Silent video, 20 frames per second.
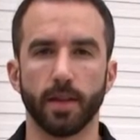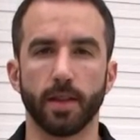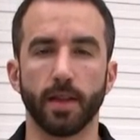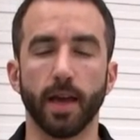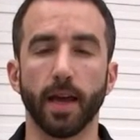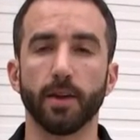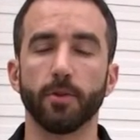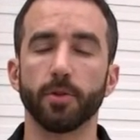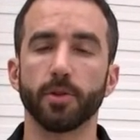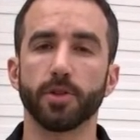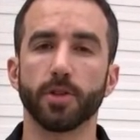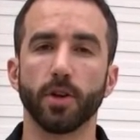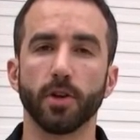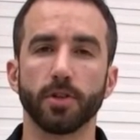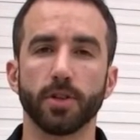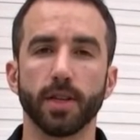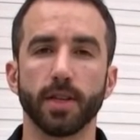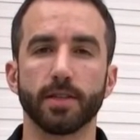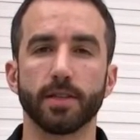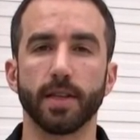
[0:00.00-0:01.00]
The end
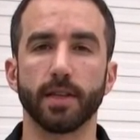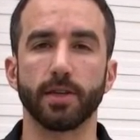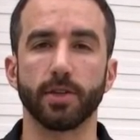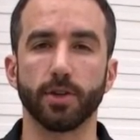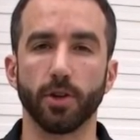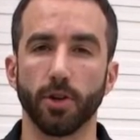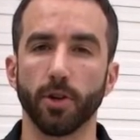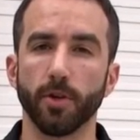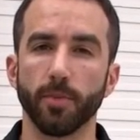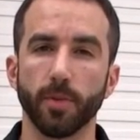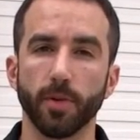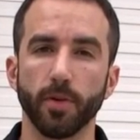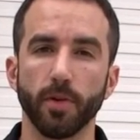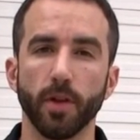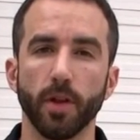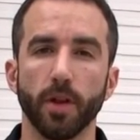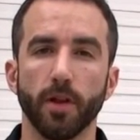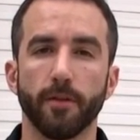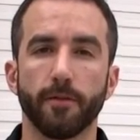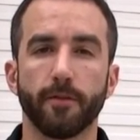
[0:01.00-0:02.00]
result is a
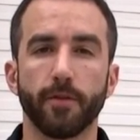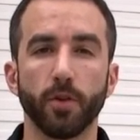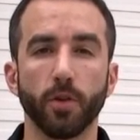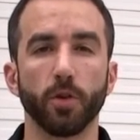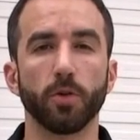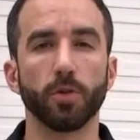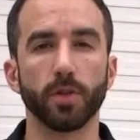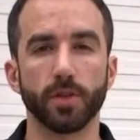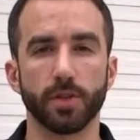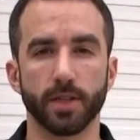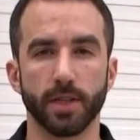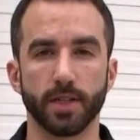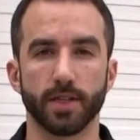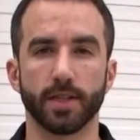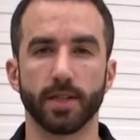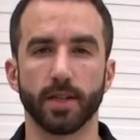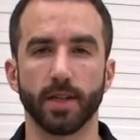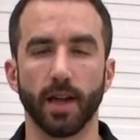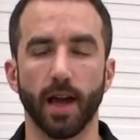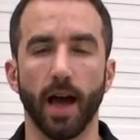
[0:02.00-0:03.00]
durable,
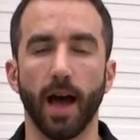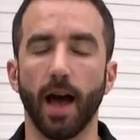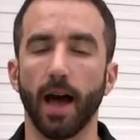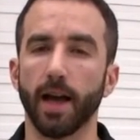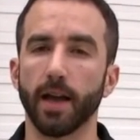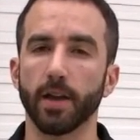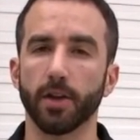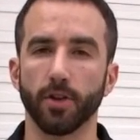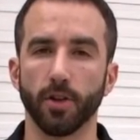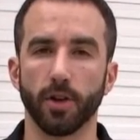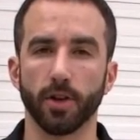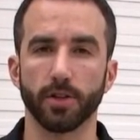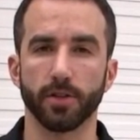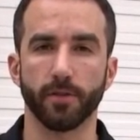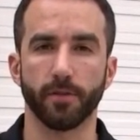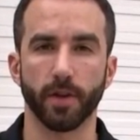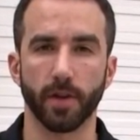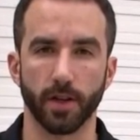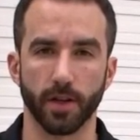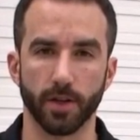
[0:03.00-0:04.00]
fuel-resistant, high-gloss
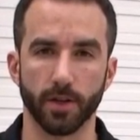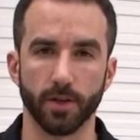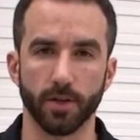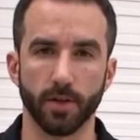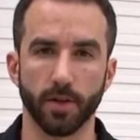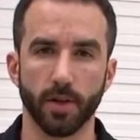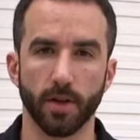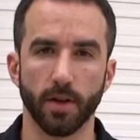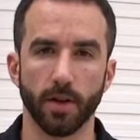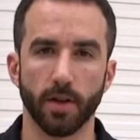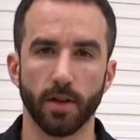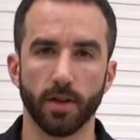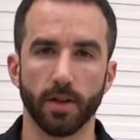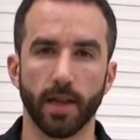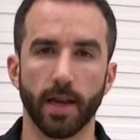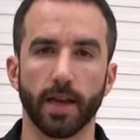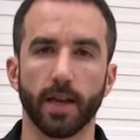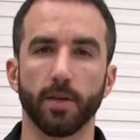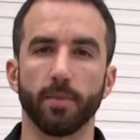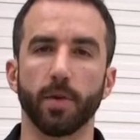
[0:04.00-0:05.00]
finish
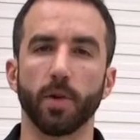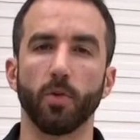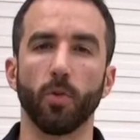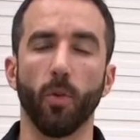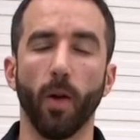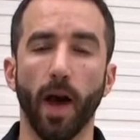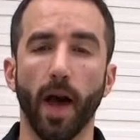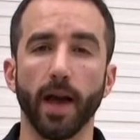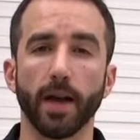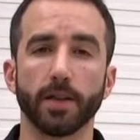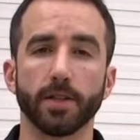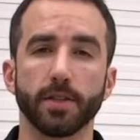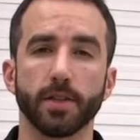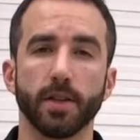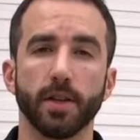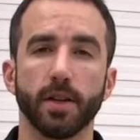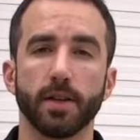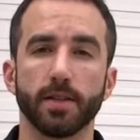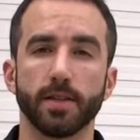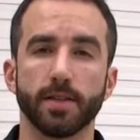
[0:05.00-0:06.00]
that can be
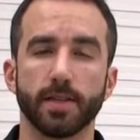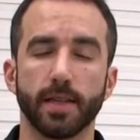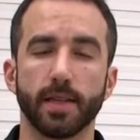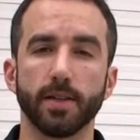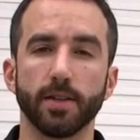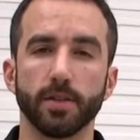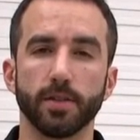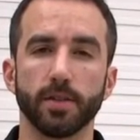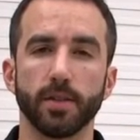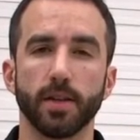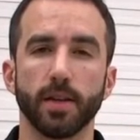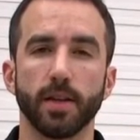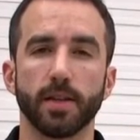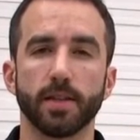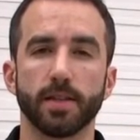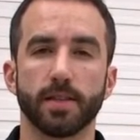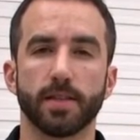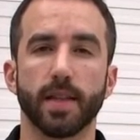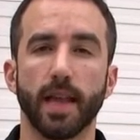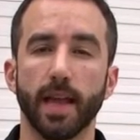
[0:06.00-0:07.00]
waxed, sealed,
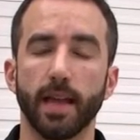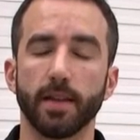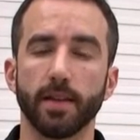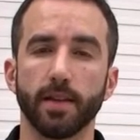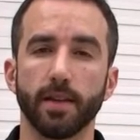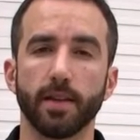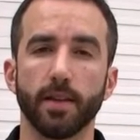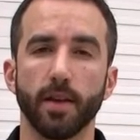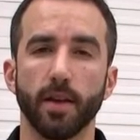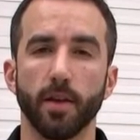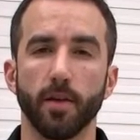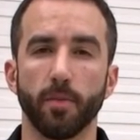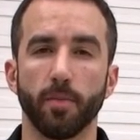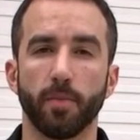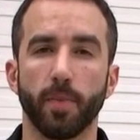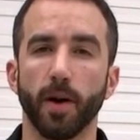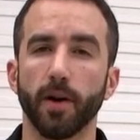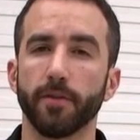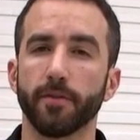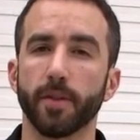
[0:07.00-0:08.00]
sanded,
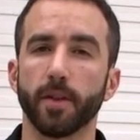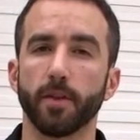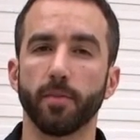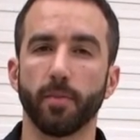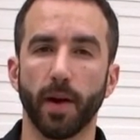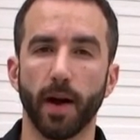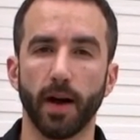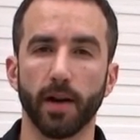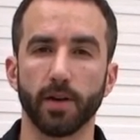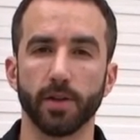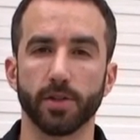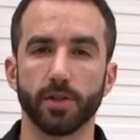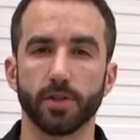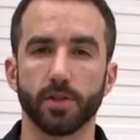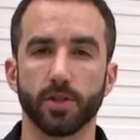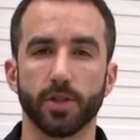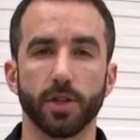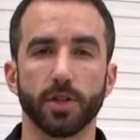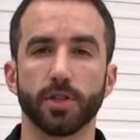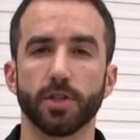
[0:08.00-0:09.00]
buffed, and polished
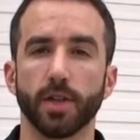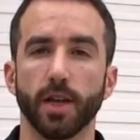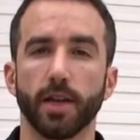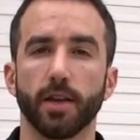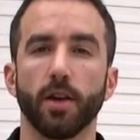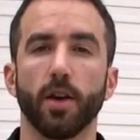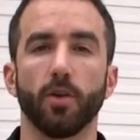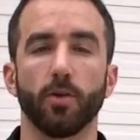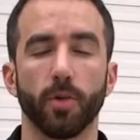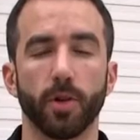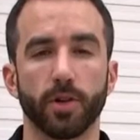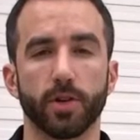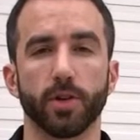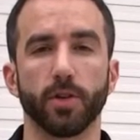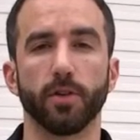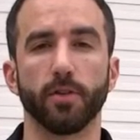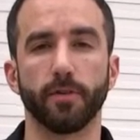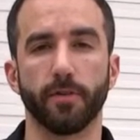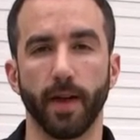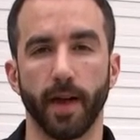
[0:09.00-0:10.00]
just like
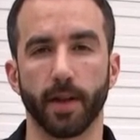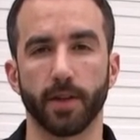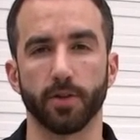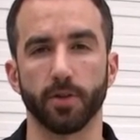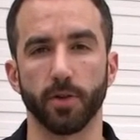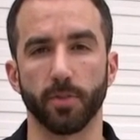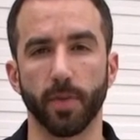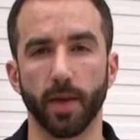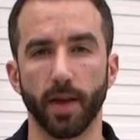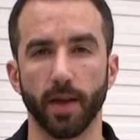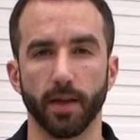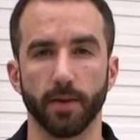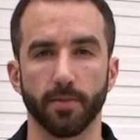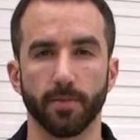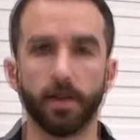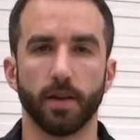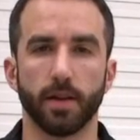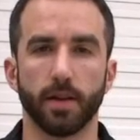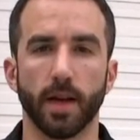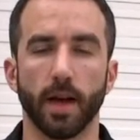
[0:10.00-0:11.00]
original factory paint.
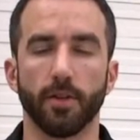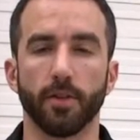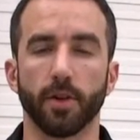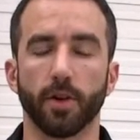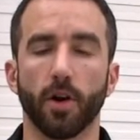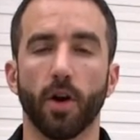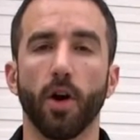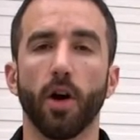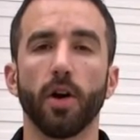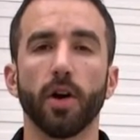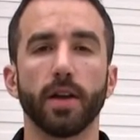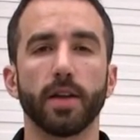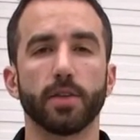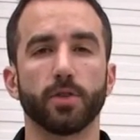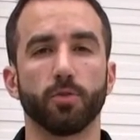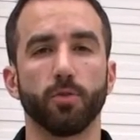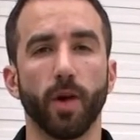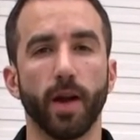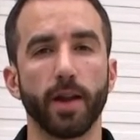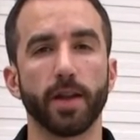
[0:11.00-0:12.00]
Now the car
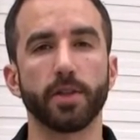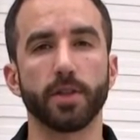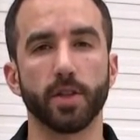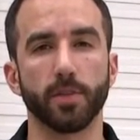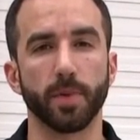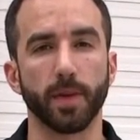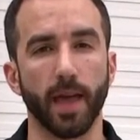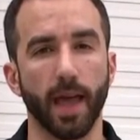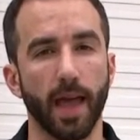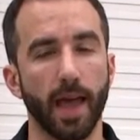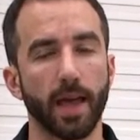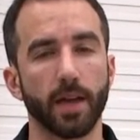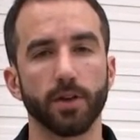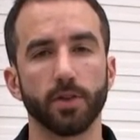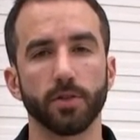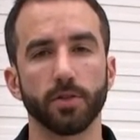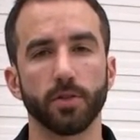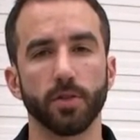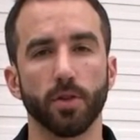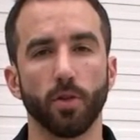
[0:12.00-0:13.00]
is ready to be
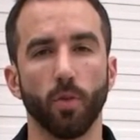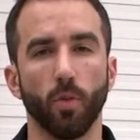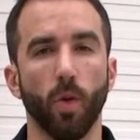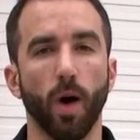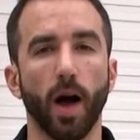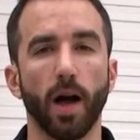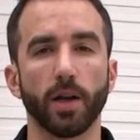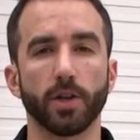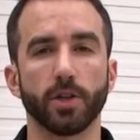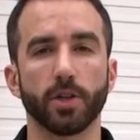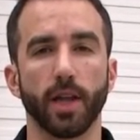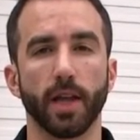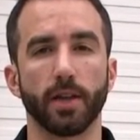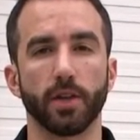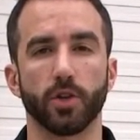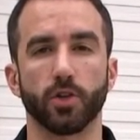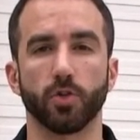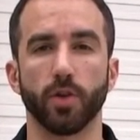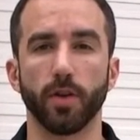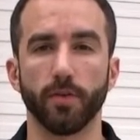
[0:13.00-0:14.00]
handled, washed,
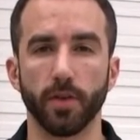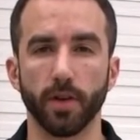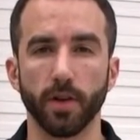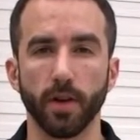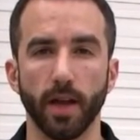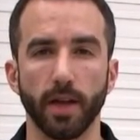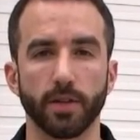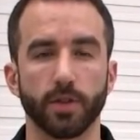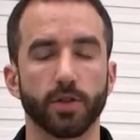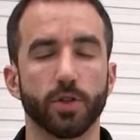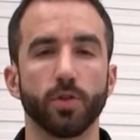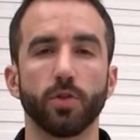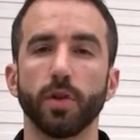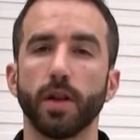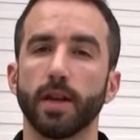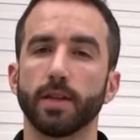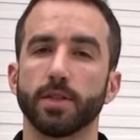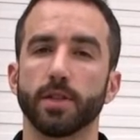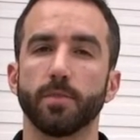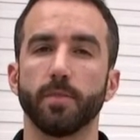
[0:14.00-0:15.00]
and driven as
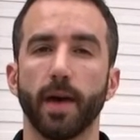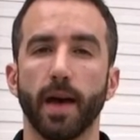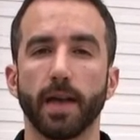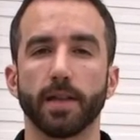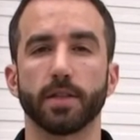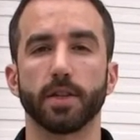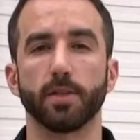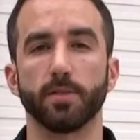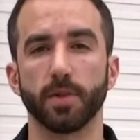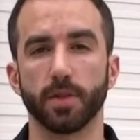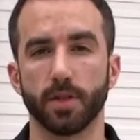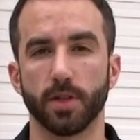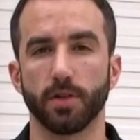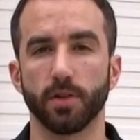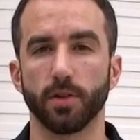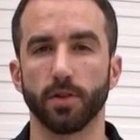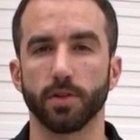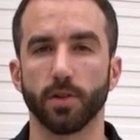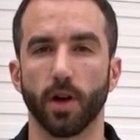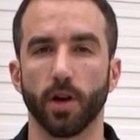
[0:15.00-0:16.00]
soon as the masking
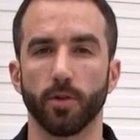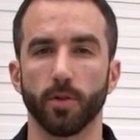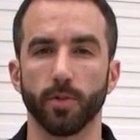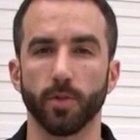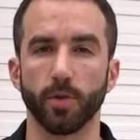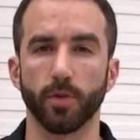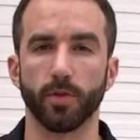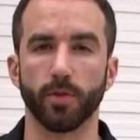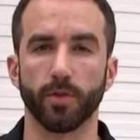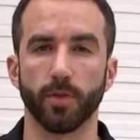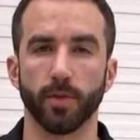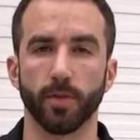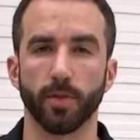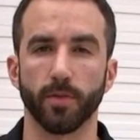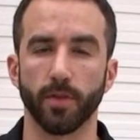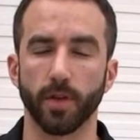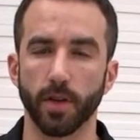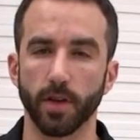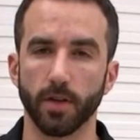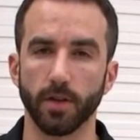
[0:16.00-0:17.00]
materials are removed from
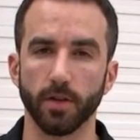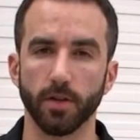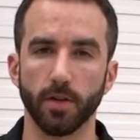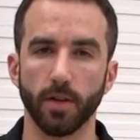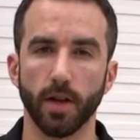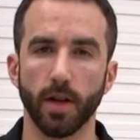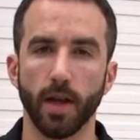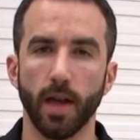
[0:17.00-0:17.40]
the vehicle.